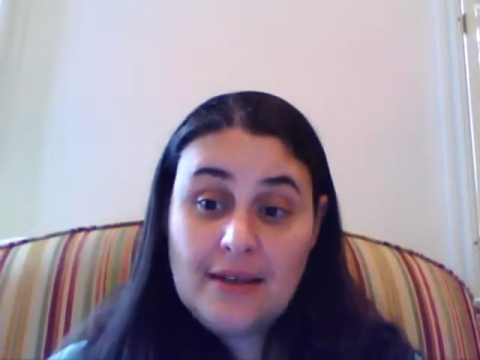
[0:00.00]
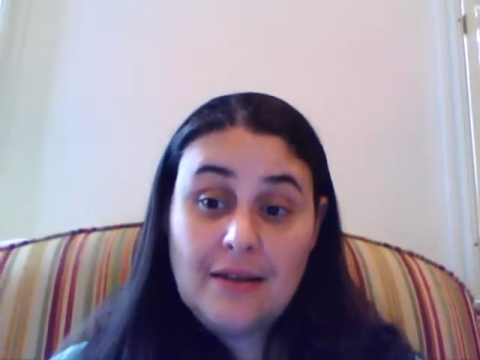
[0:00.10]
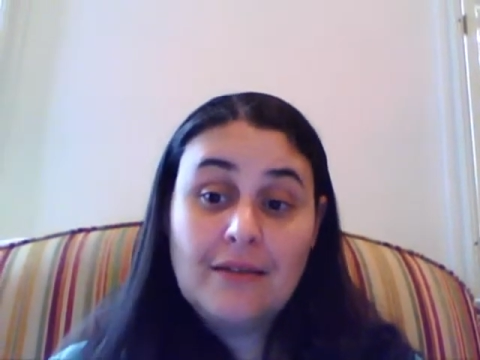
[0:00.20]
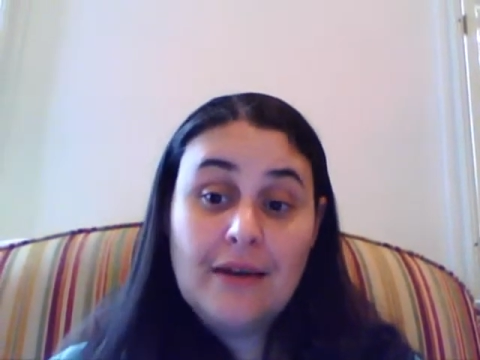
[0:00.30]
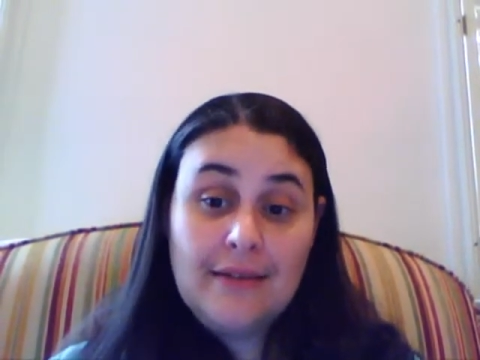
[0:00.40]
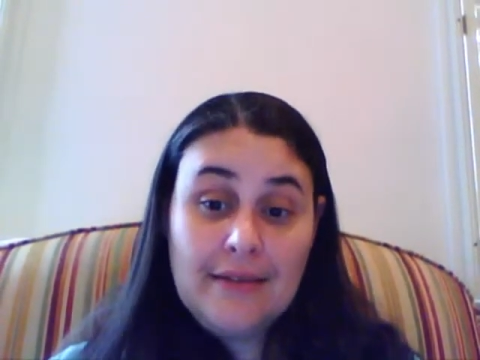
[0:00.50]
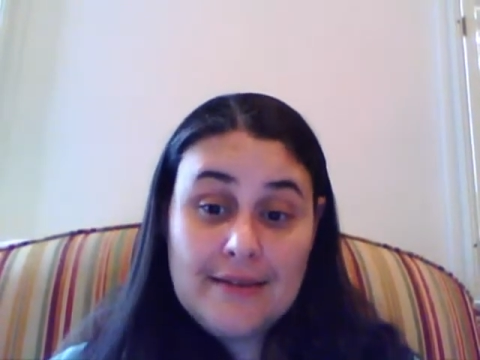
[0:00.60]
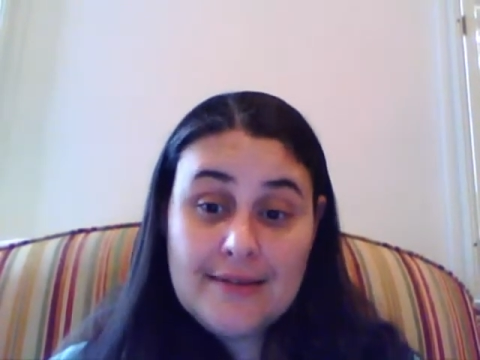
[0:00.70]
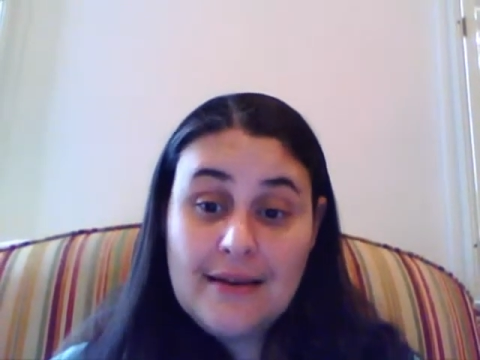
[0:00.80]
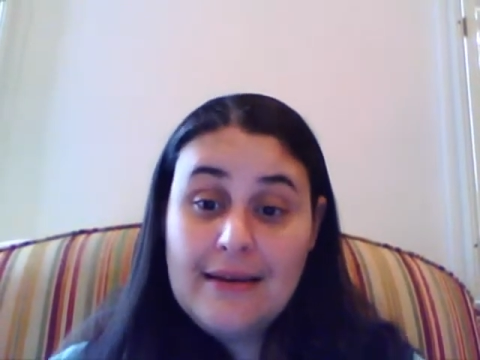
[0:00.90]
in this
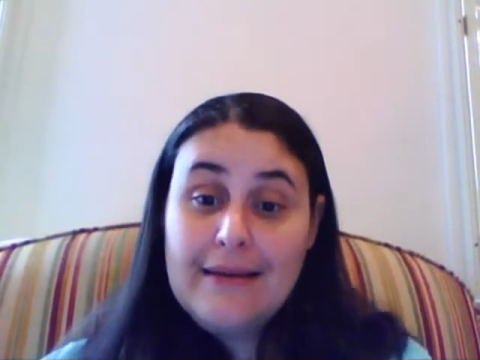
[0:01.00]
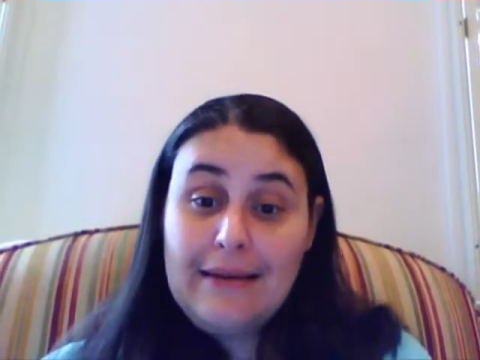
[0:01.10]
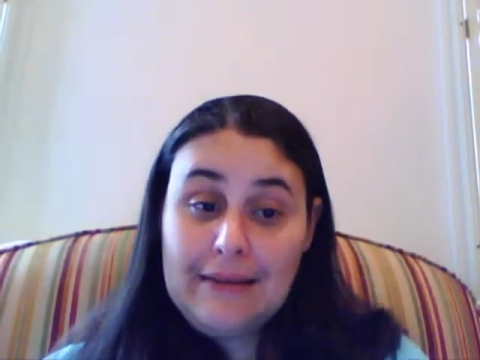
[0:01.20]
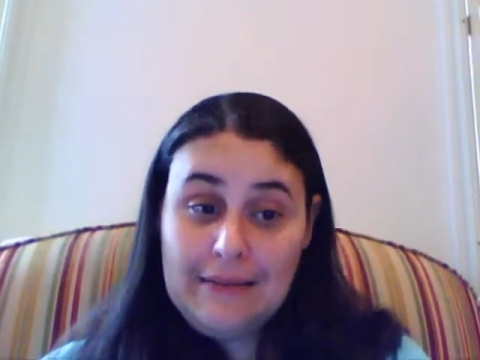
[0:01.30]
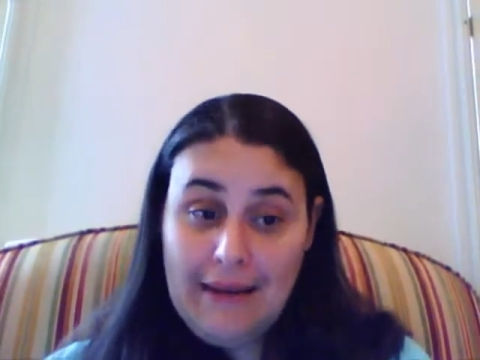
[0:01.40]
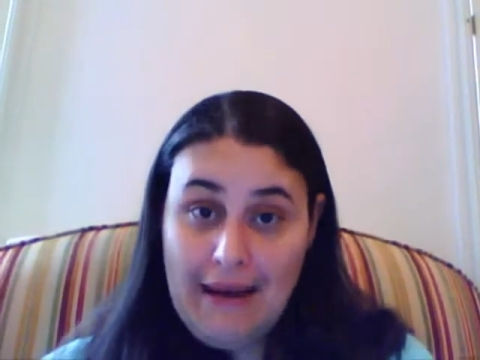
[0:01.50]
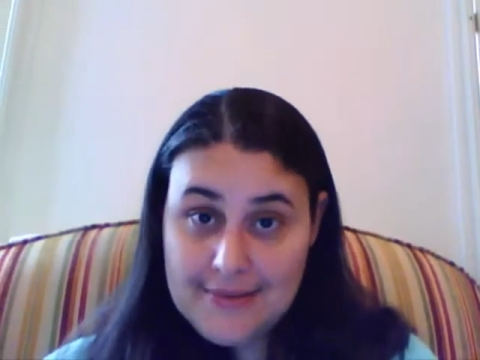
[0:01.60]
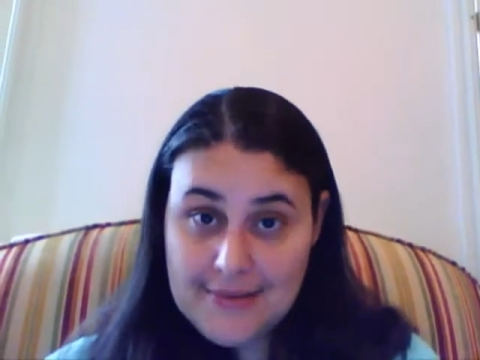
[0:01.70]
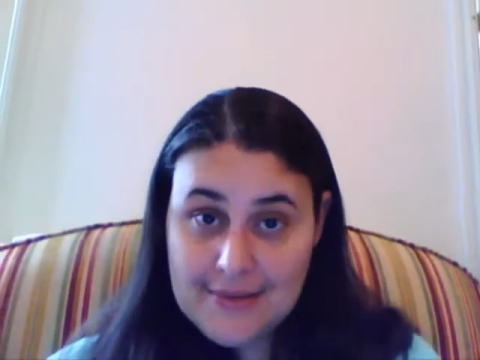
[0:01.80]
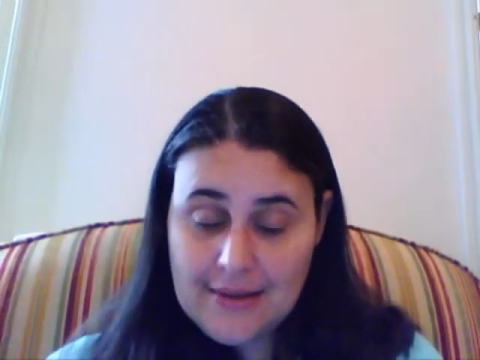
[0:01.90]
class.
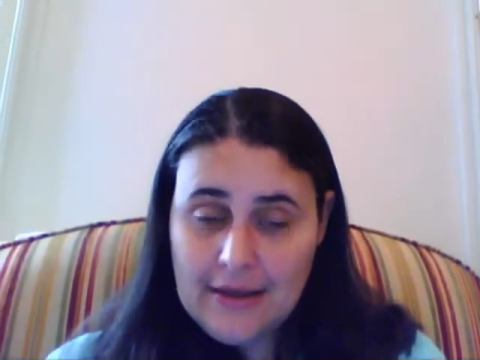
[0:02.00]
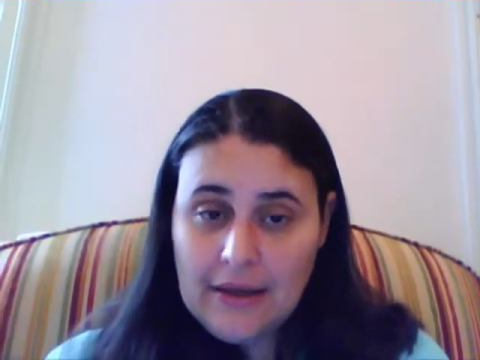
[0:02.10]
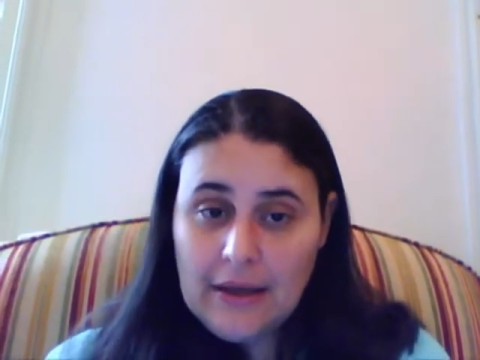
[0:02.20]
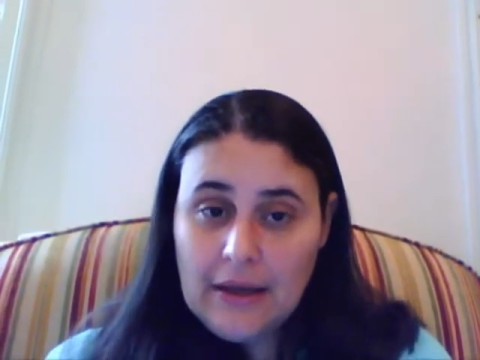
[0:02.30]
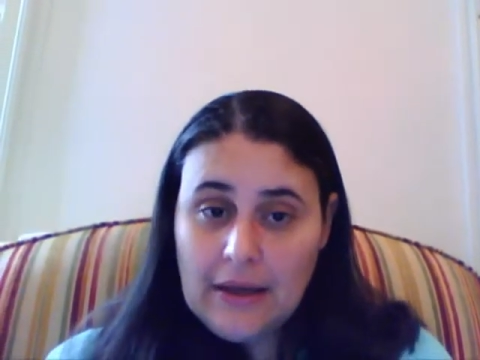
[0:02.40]
In